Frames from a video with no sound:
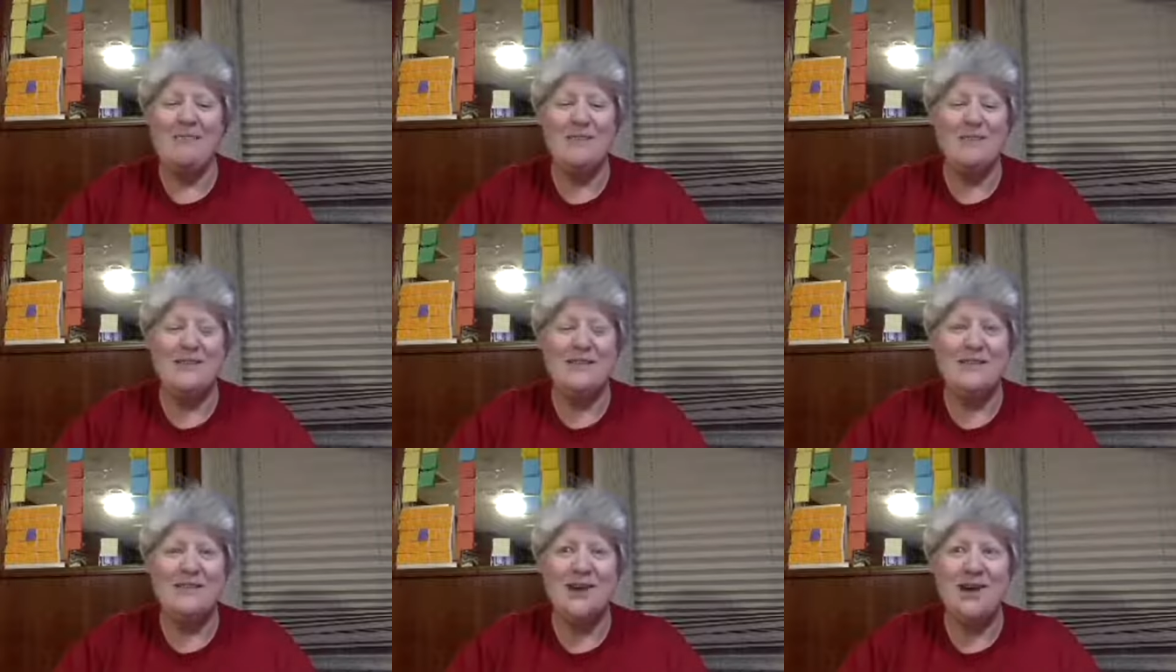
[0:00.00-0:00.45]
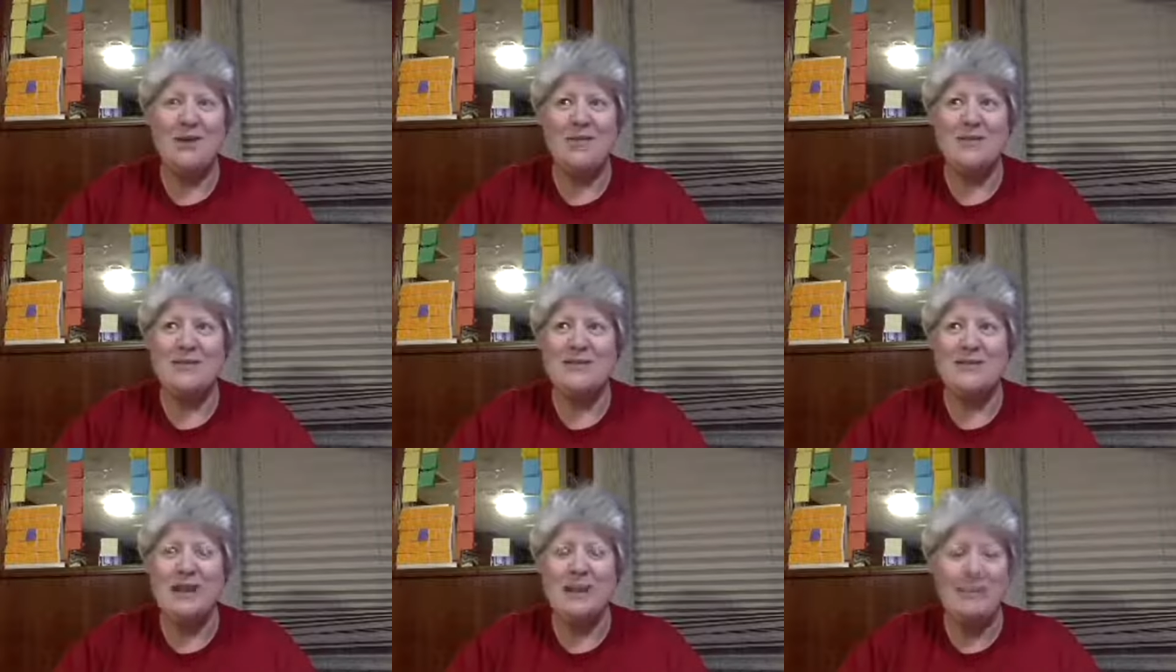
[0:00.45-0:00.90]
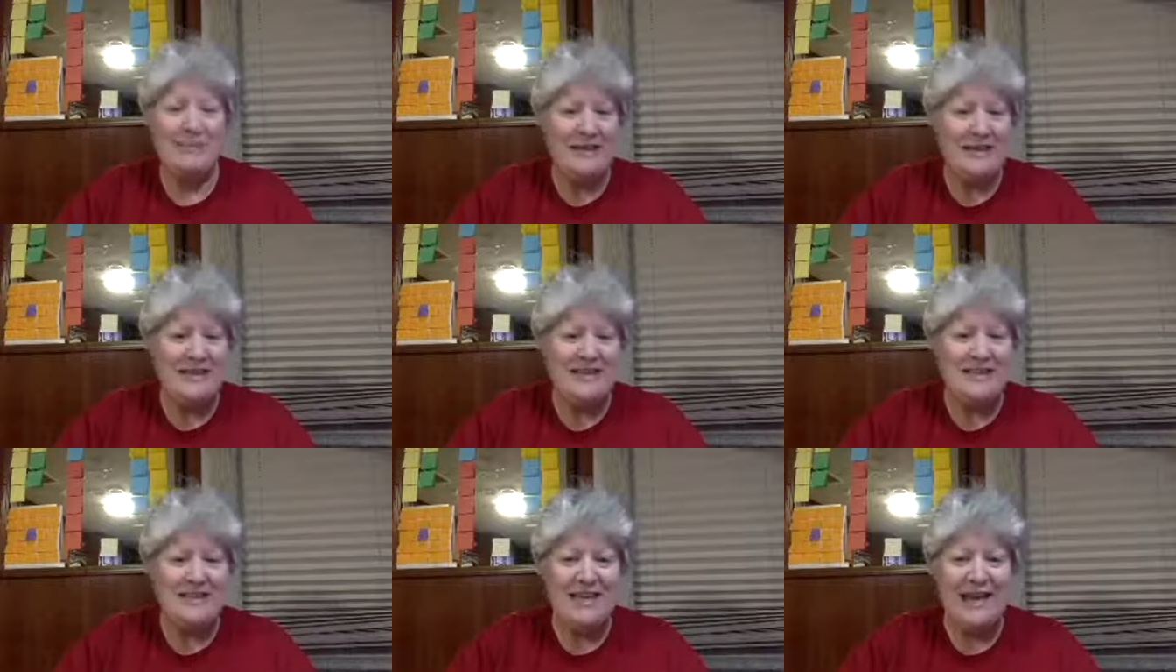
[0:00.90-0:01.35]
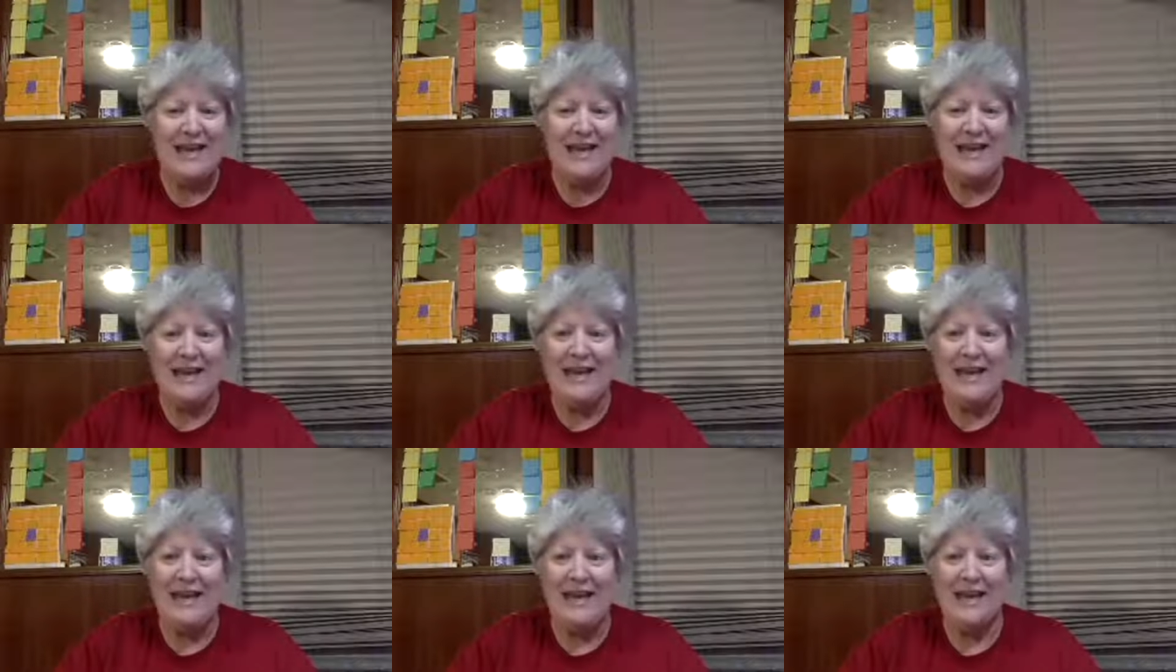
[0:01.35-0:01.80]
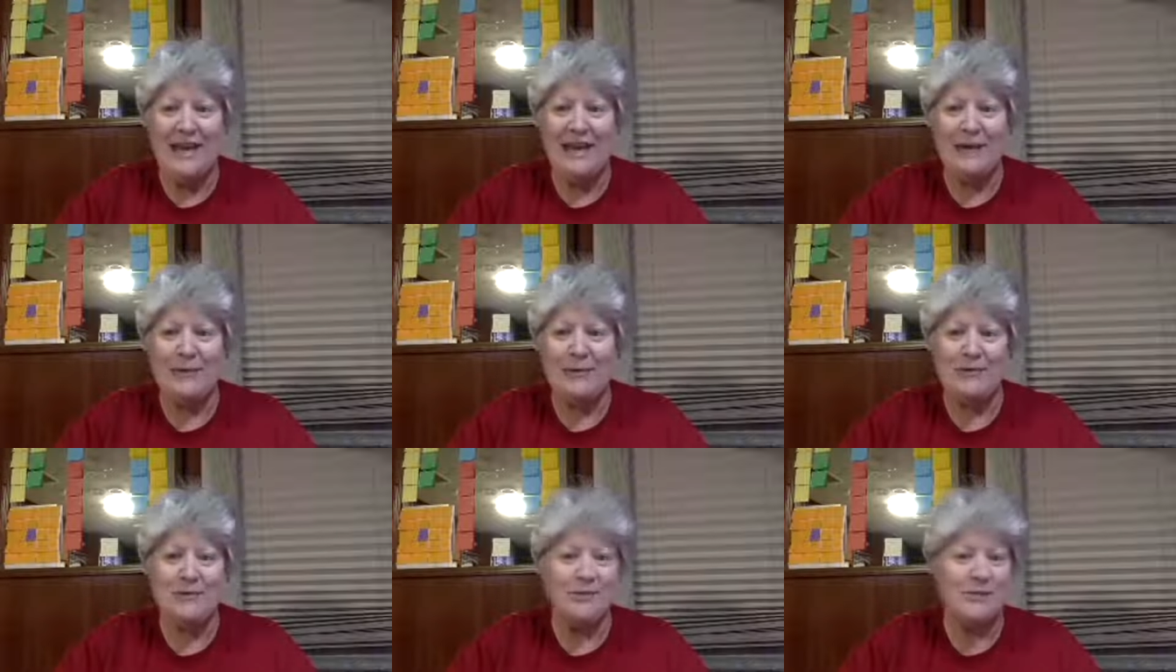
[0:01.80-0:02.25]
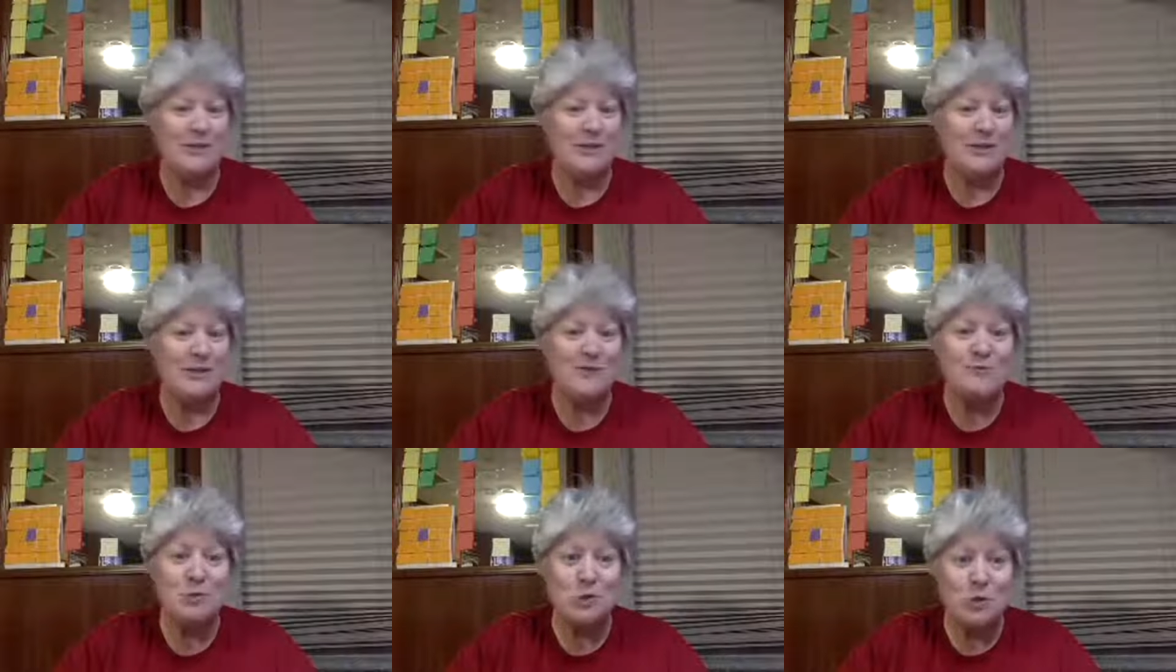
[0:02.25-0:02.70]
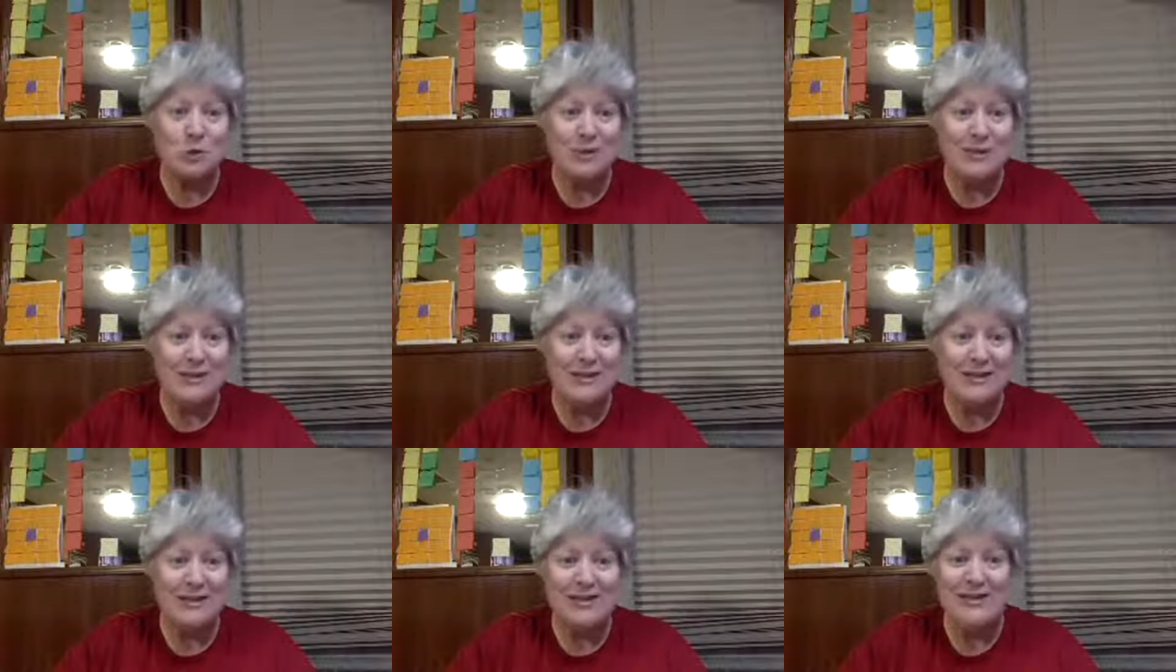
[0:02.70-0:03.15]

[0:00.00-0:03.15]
This guy was Ahmed, and he was originally from Jordan,